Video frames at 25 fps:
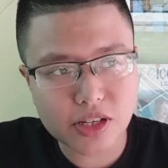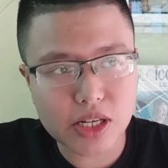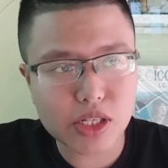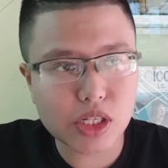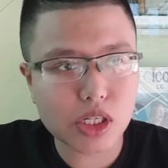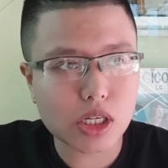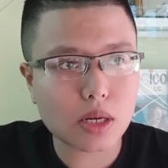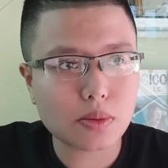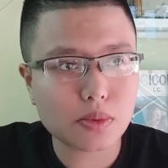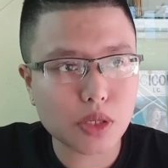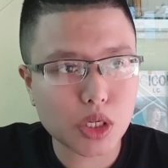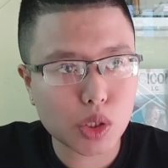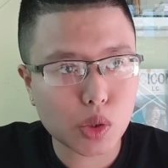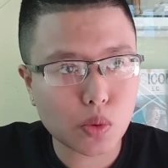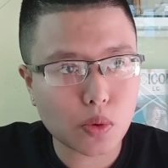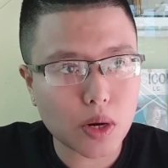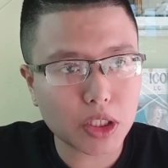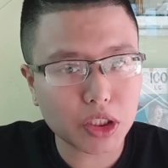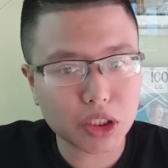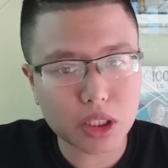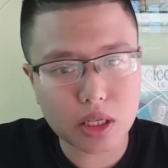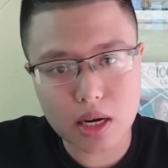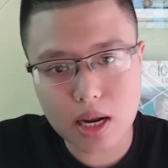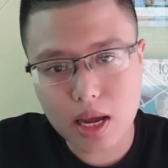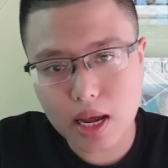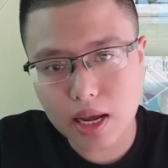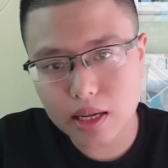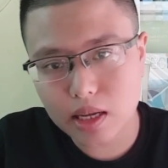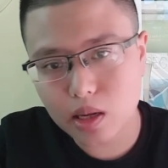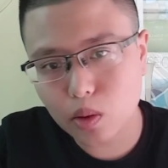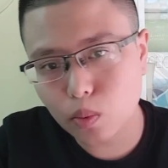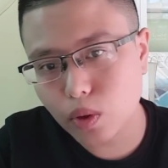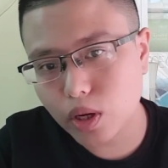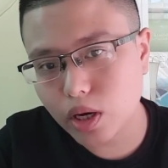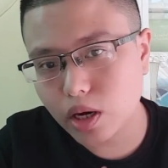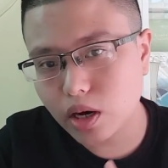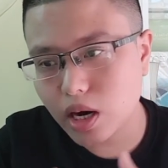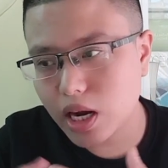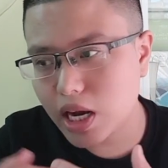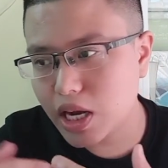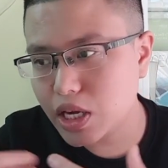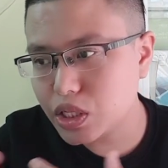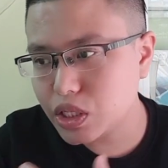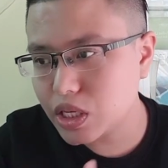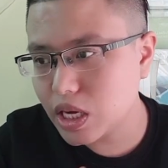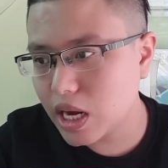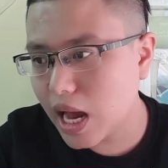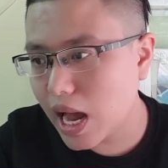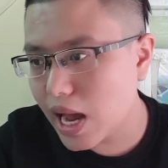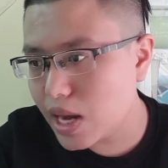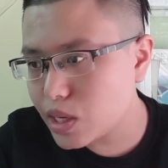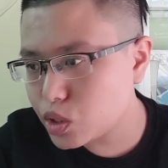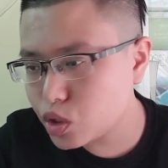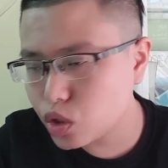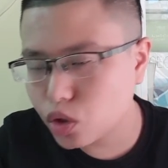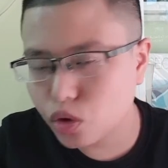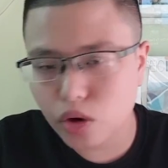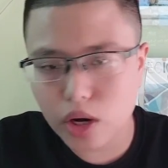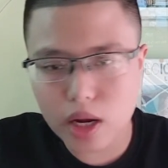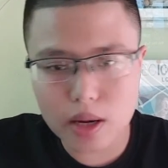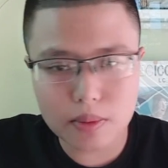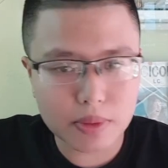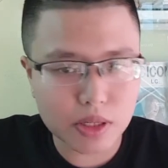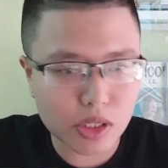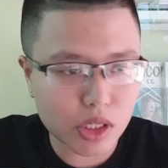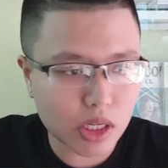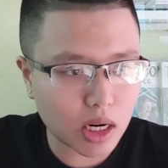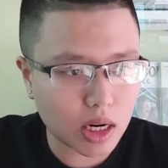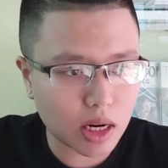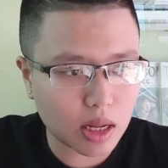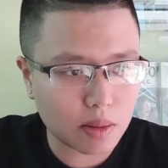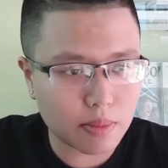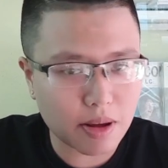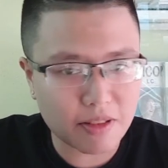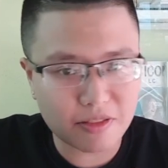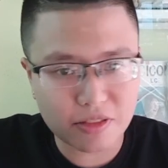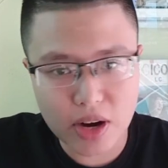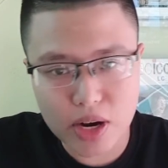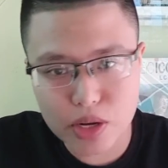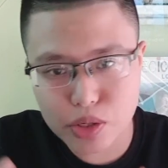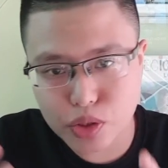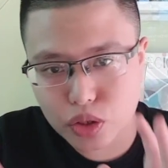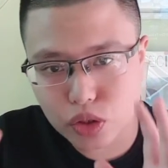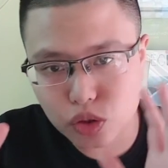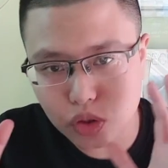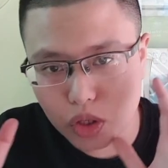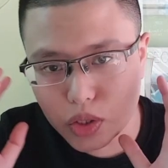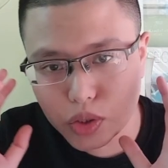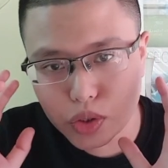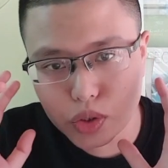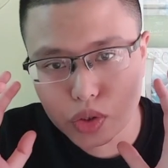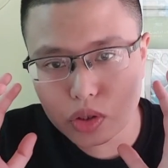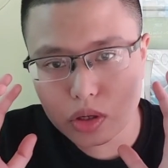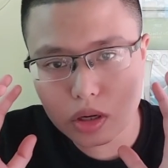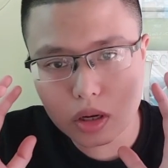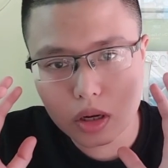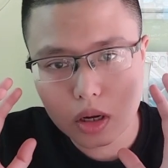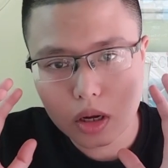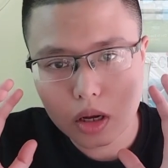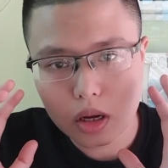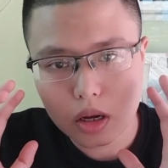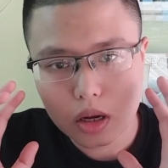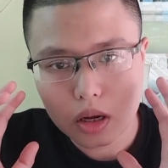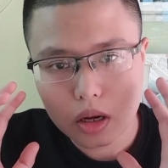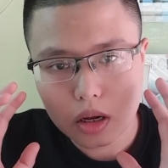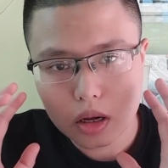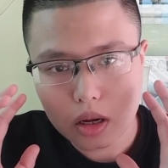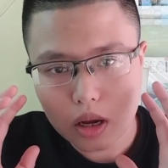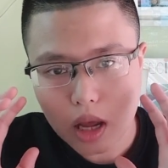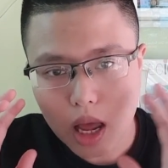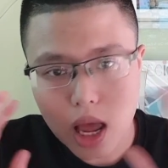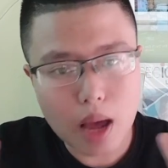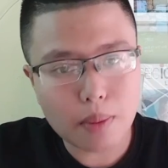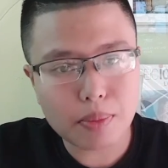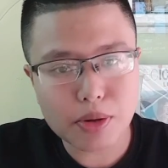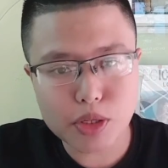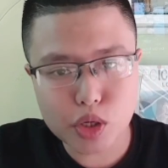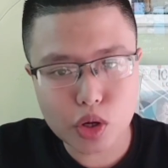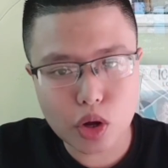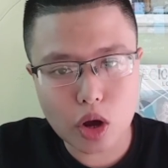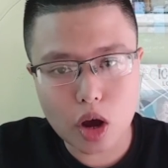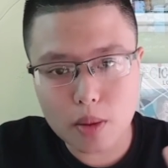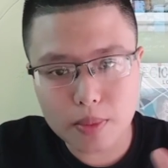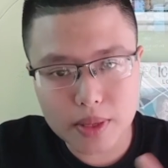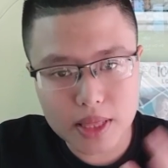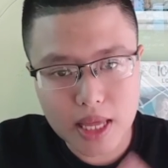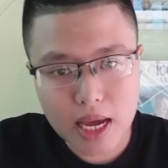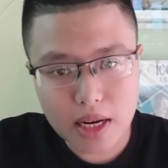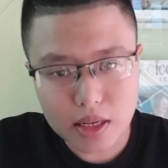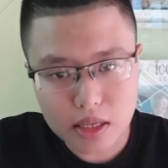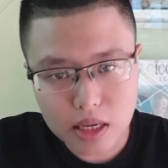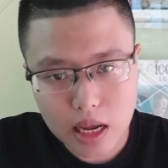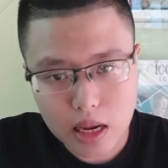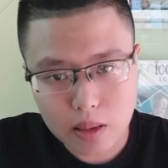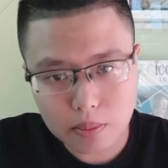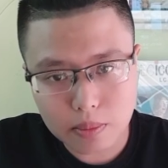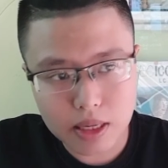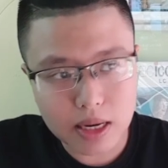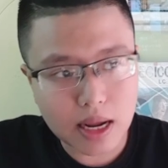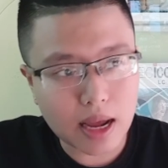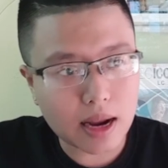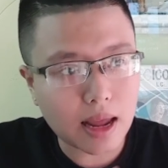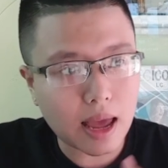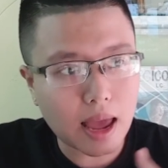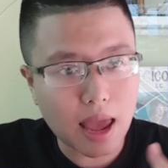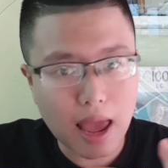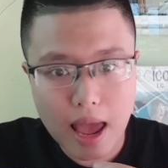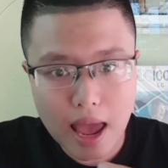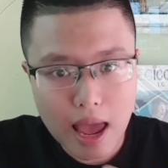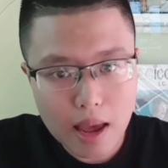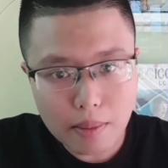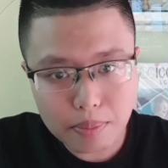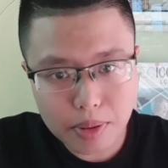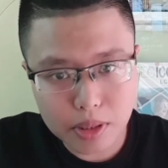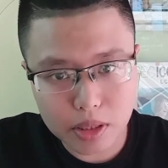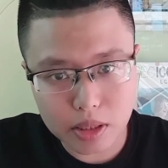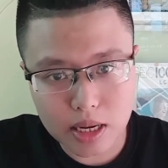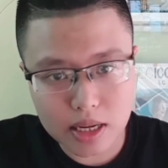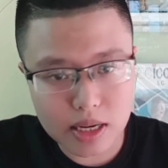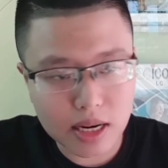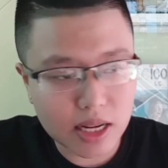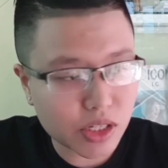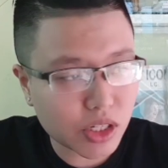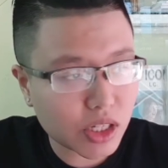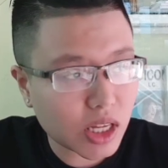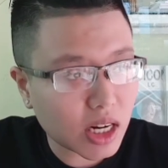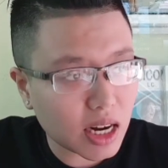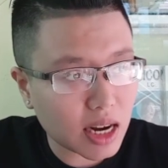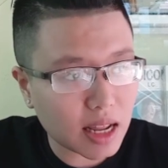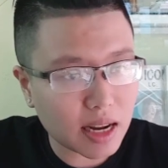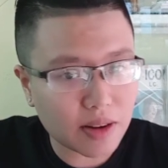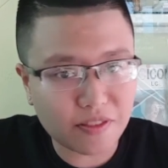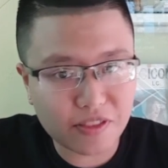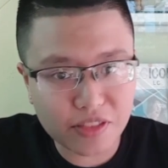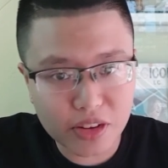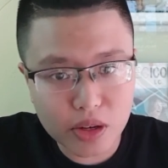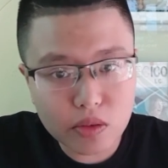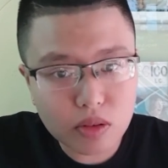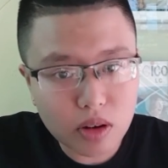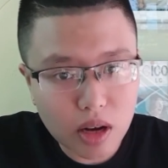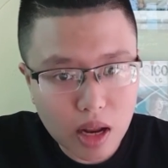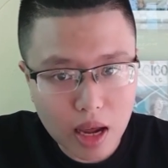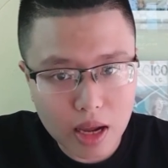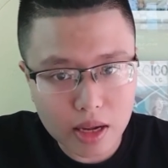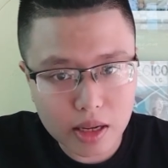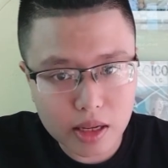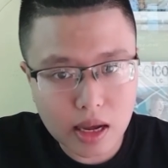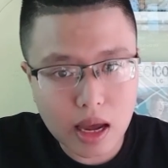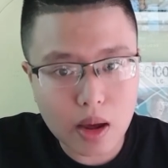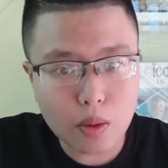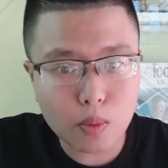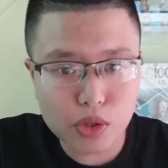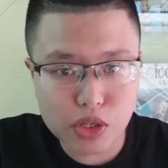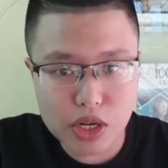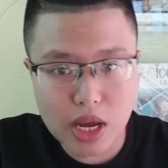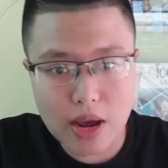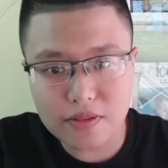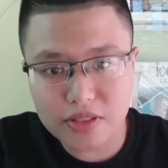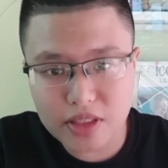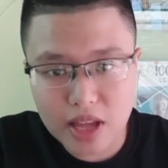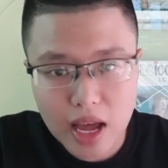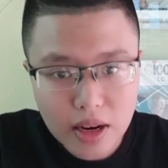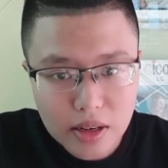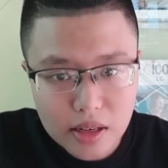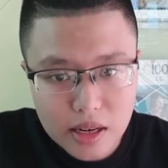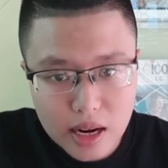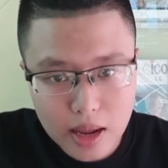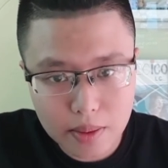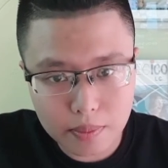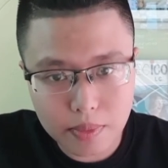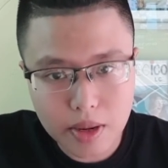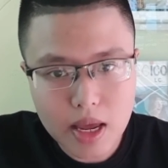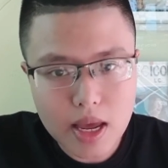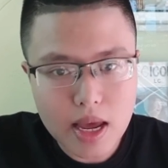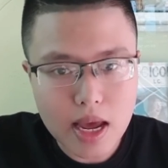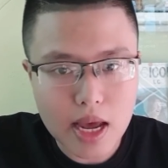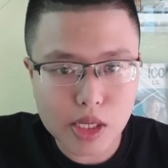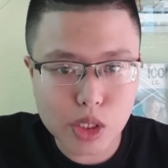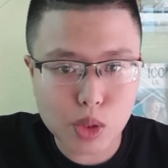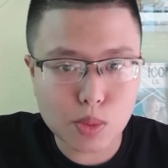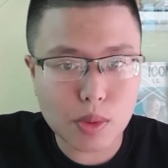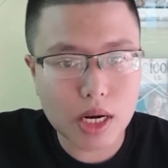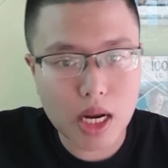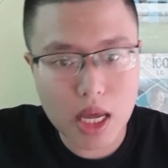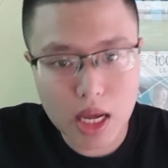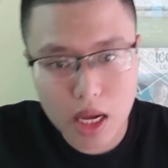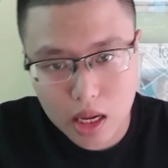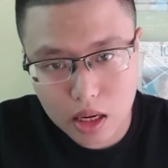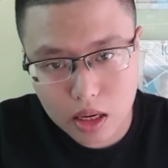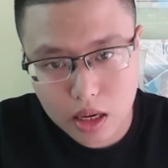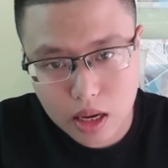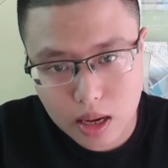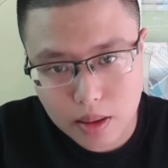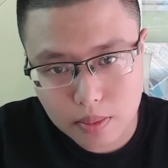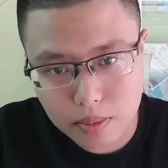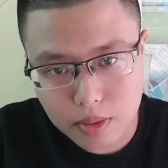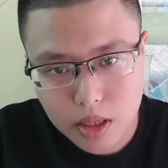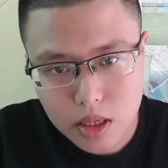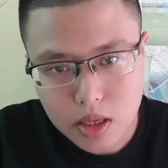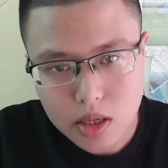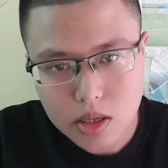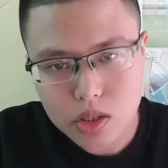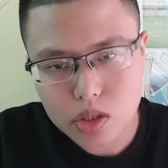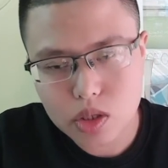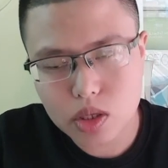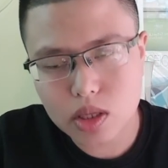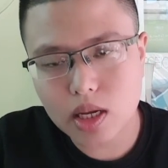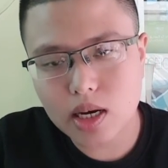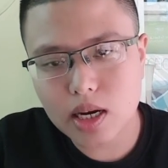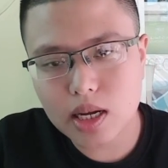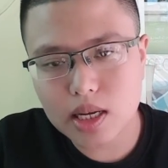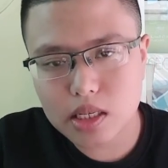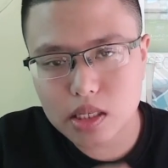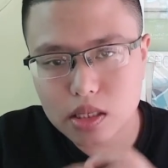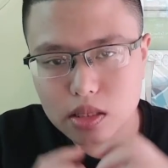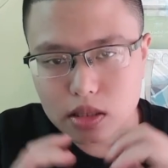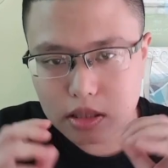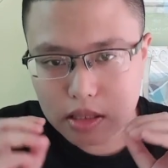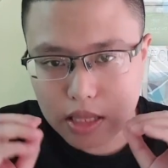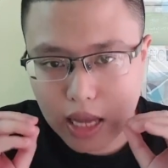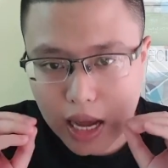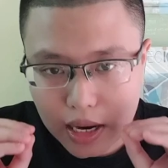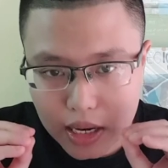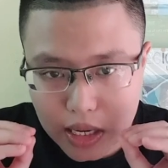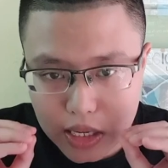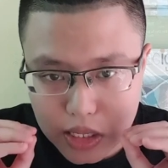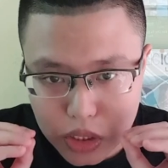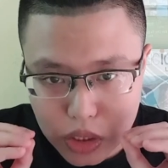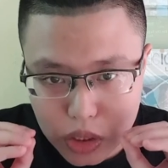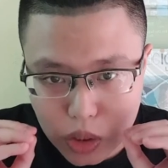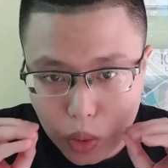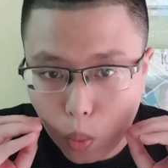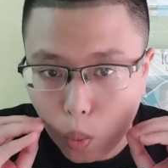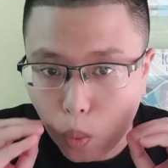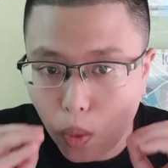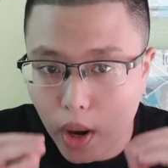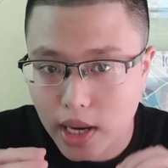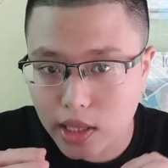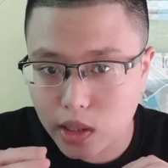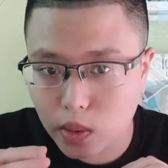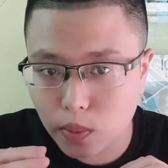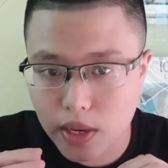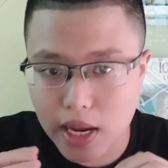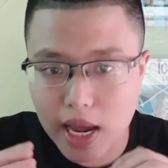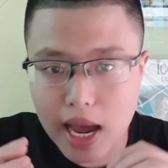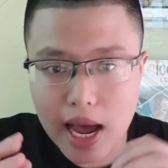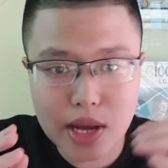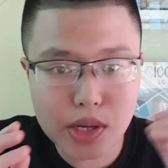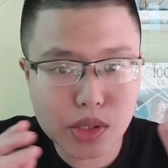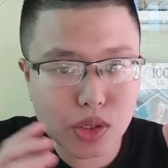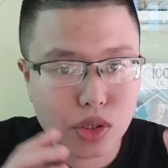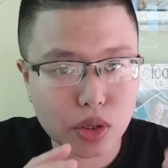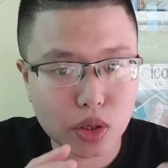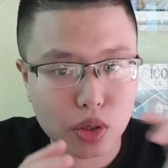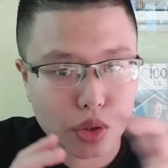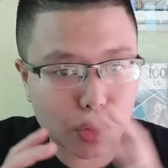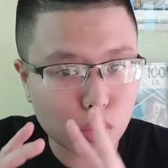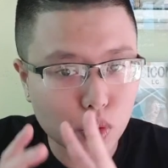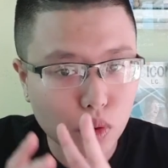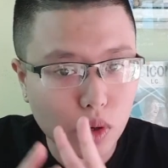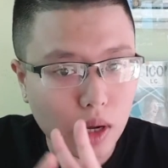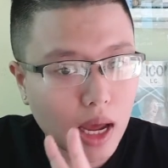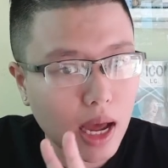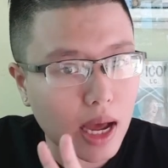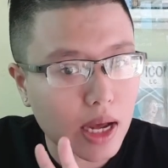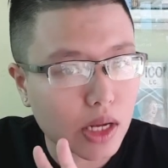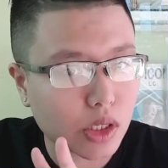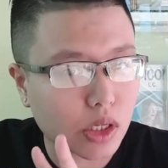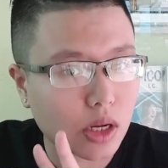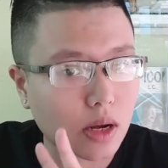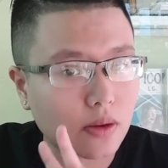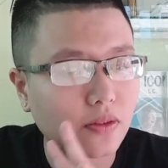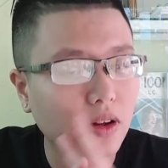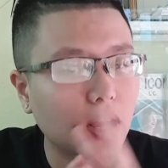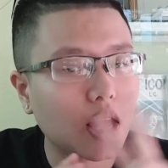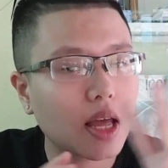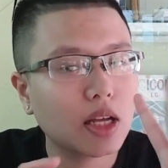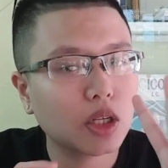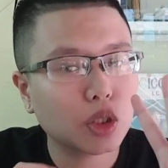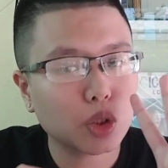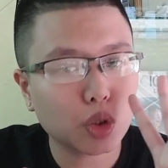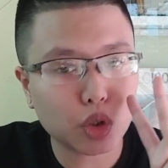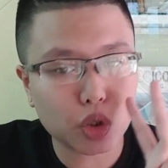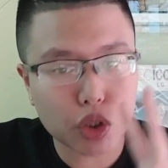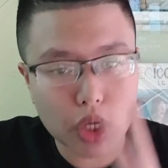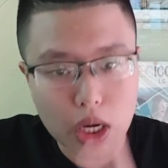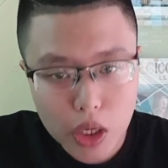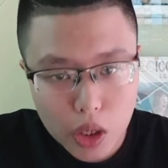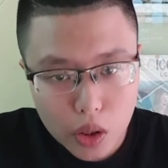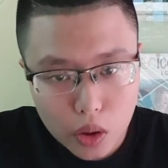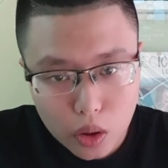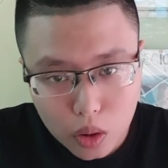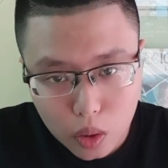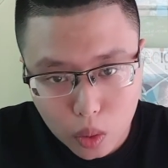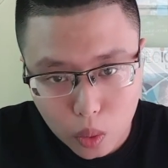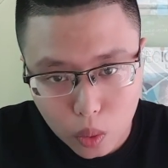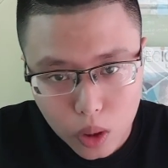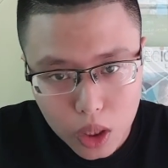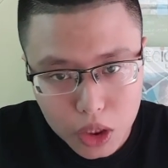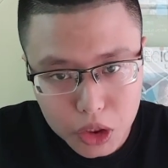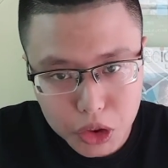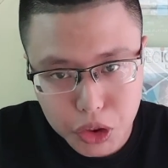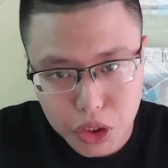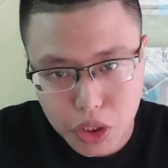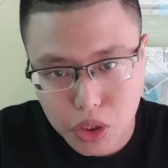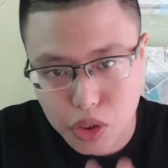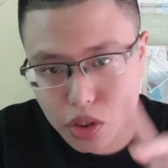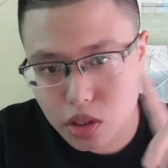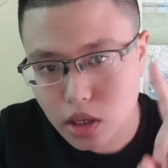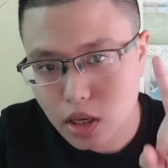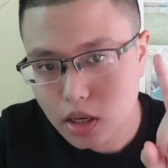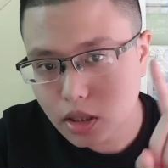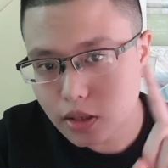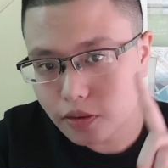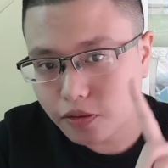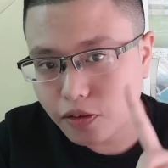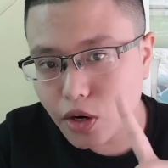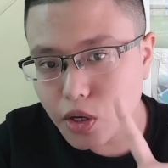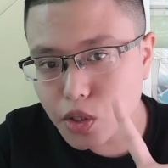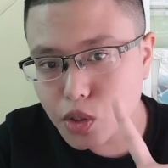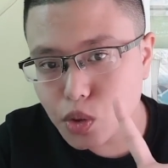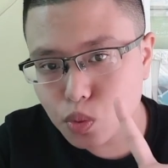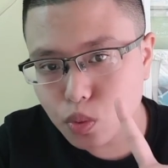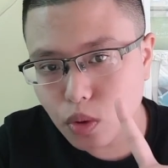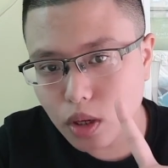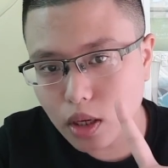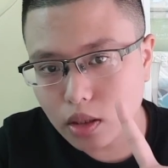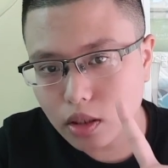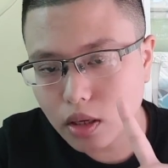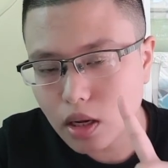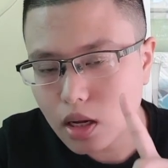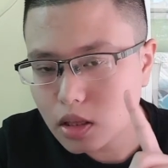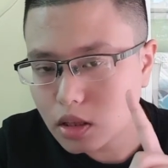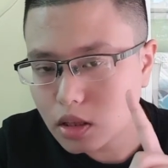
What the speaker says: in some situation like we are eating ice cream, and suddenly my friends just happen to call me that name, and I suddenly feel like I want to have that name as my nickname. So that is the way that we answer two kinds of general questions. The first one,